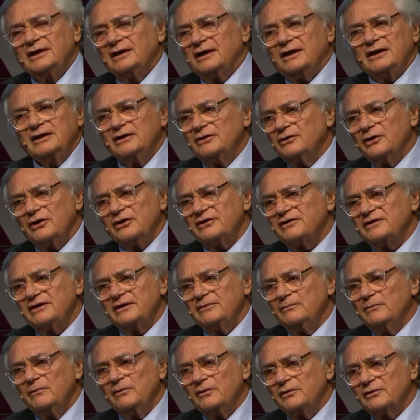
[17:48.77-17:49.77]
are
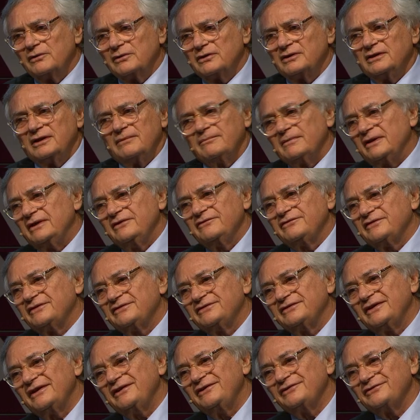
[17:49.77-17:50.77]
nothing more than
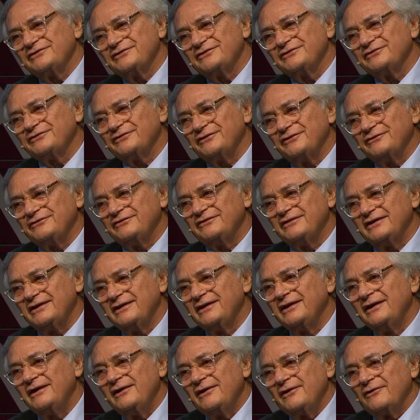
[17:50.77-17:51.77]
manifestations of
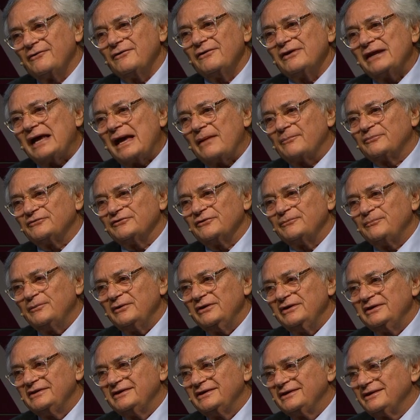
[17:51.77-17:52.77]
the collapse of
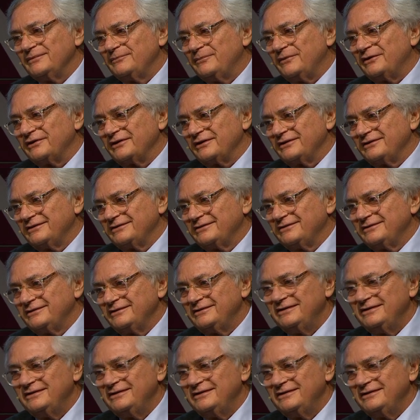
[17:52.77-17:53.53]
political parties.